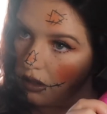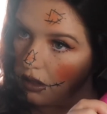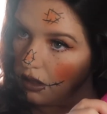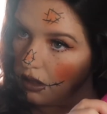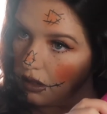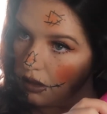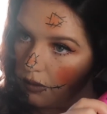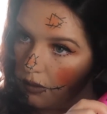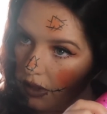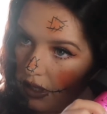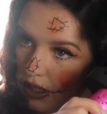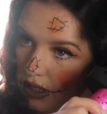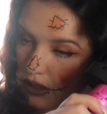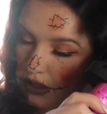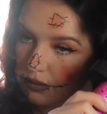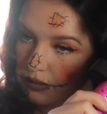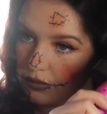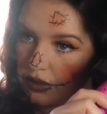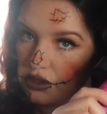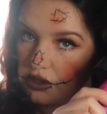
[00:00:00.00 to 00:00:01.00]
then I will
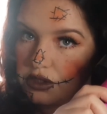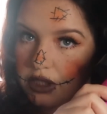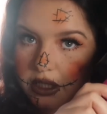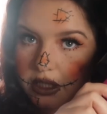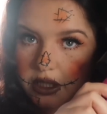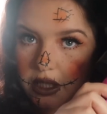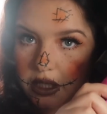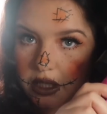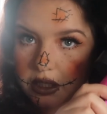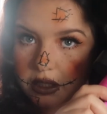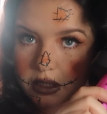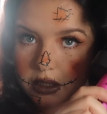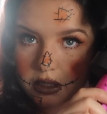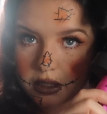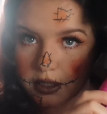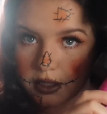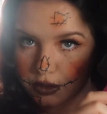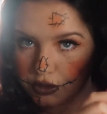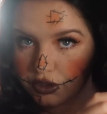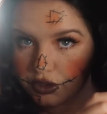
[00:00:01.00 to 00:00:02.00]
add my jacket
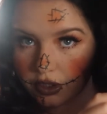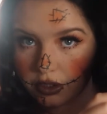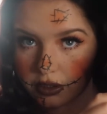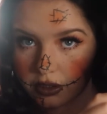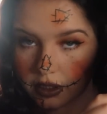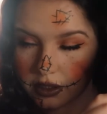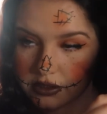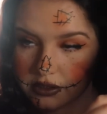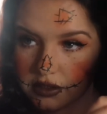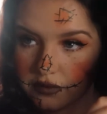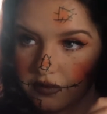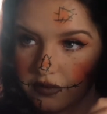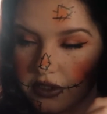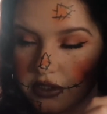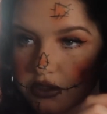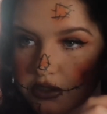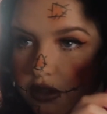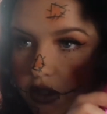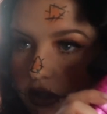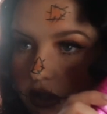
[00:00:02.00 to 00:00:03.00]
and show you guys the
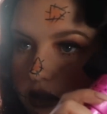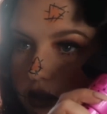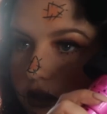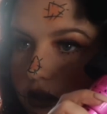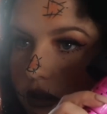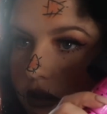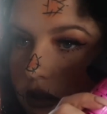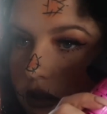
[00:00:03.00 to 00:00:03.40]
finished look.